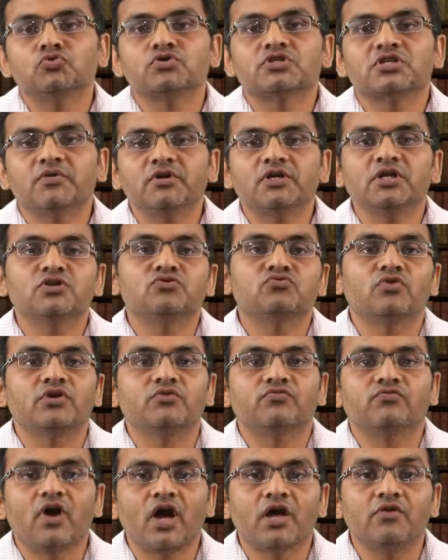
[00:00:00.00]

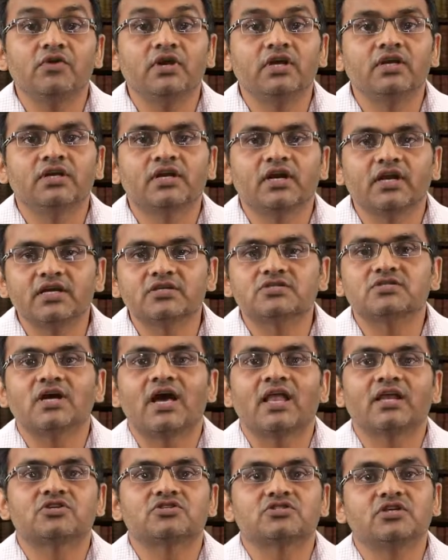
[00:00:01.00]
1725 encouraged
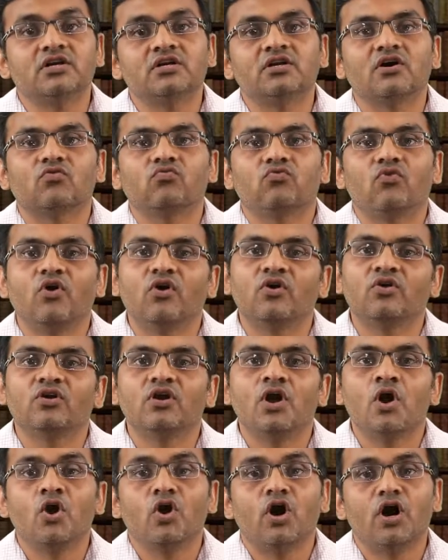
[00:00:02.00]
Alexander
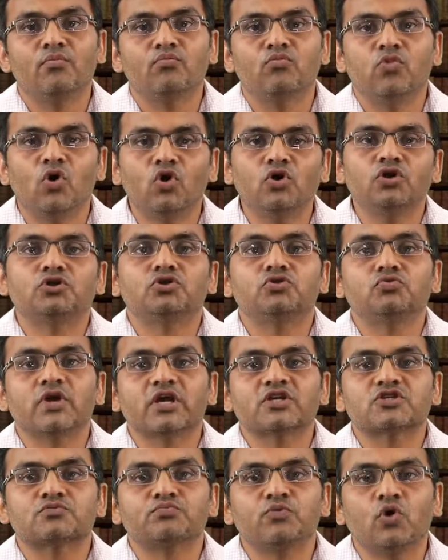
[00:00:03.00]
von Humboldt to
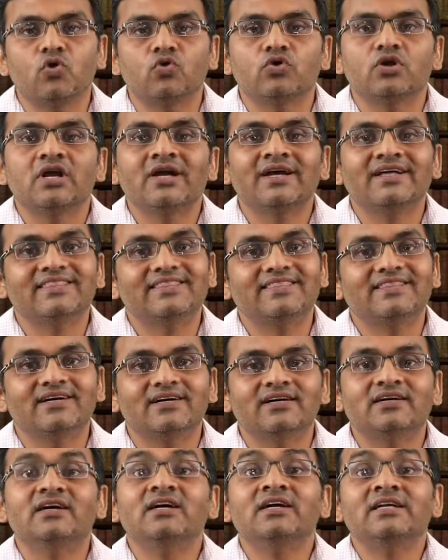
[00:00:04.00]
explore
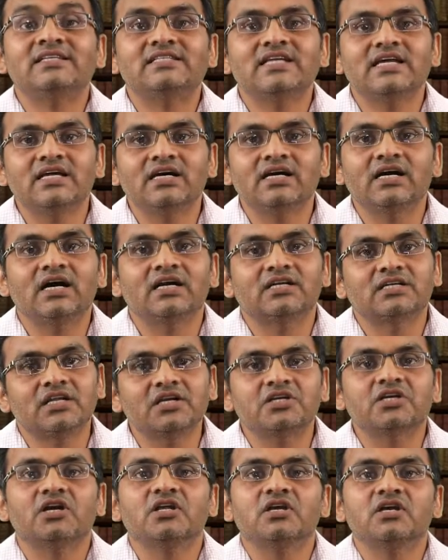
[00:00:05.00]
the te
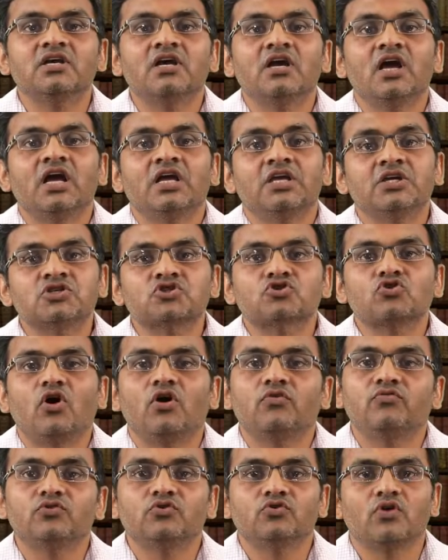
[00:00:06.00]
territory east
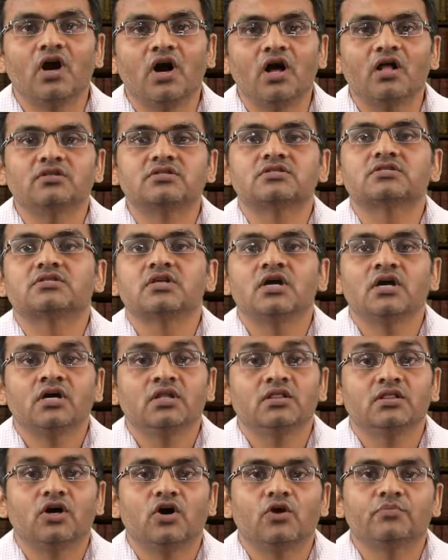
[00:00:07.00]
of Urals.
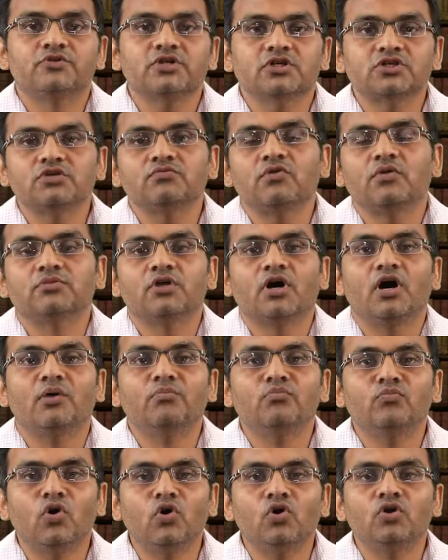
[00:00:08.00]
The objective of the
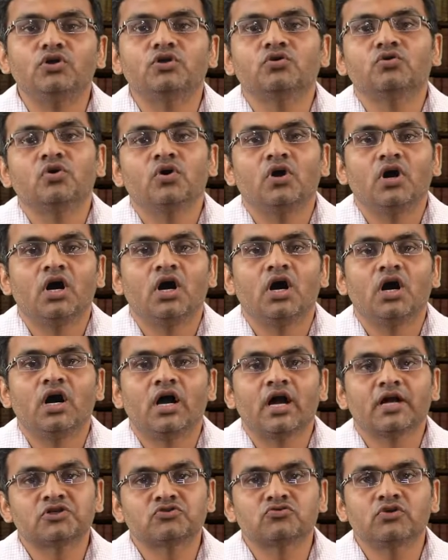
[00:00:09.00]
Humboldt uh,
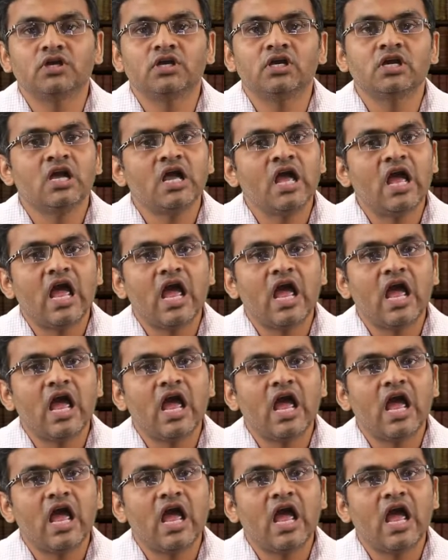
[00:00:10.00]
actually